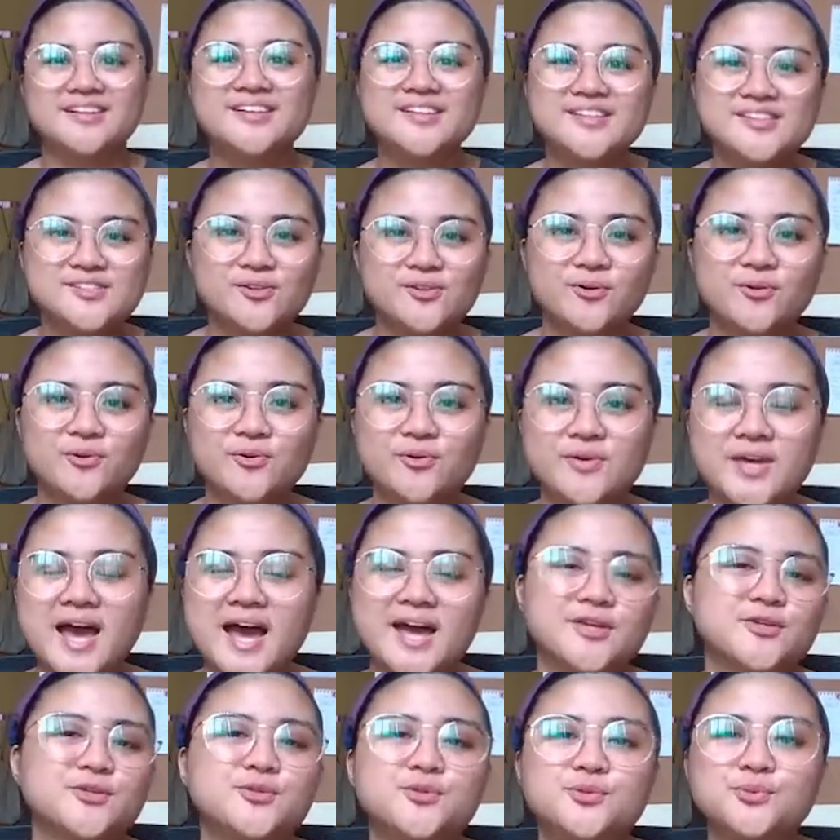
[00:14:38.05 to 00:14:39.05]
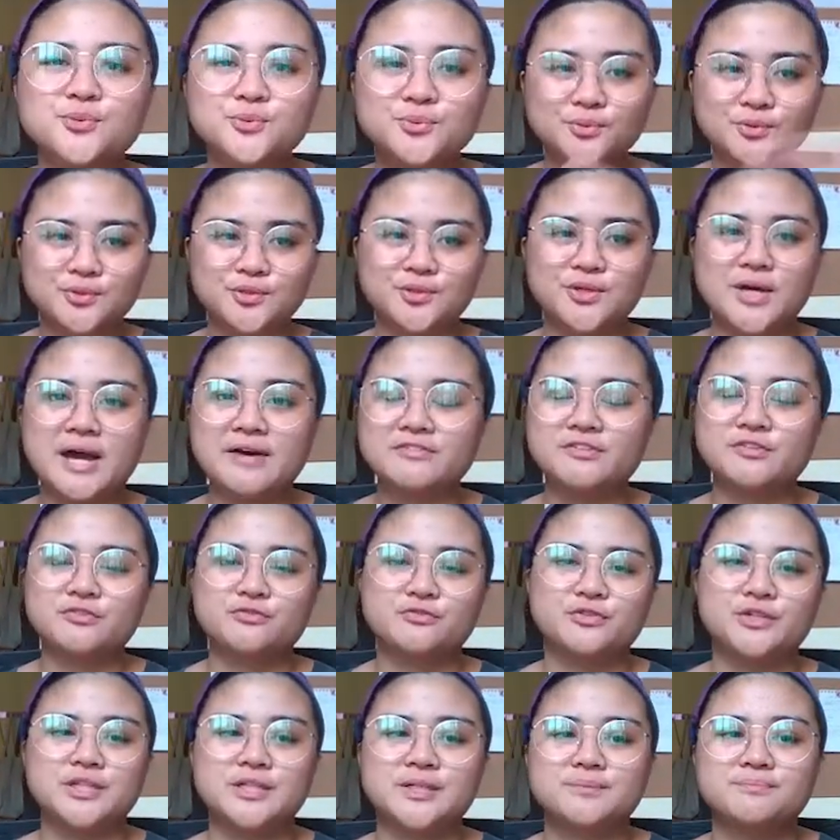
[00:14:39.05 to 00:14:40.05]
So yeah, you have the
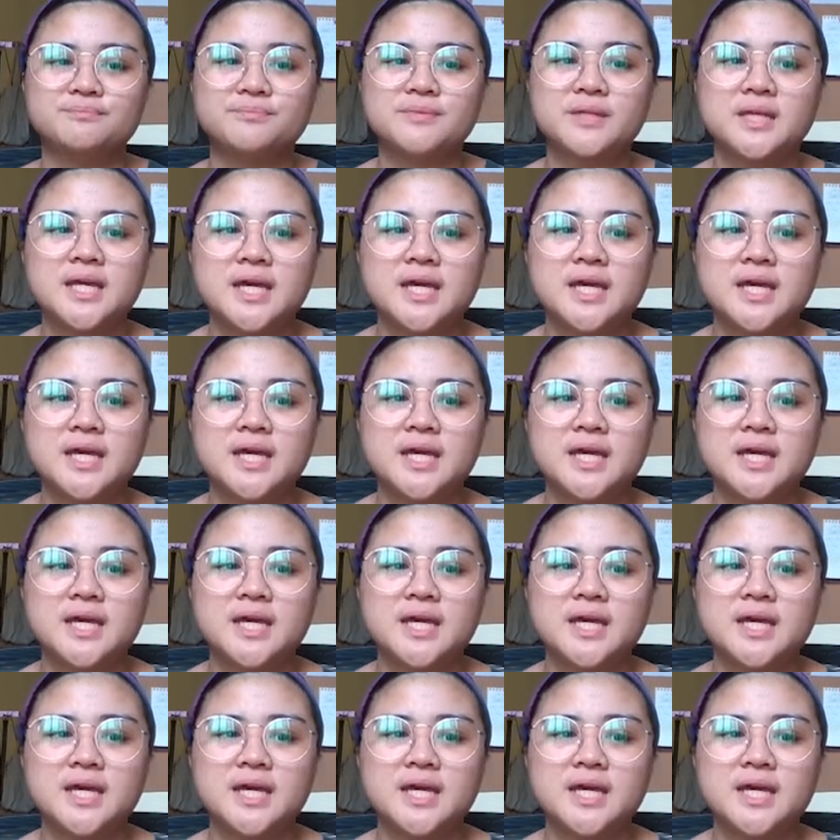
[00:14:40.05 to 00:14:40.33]
freedom.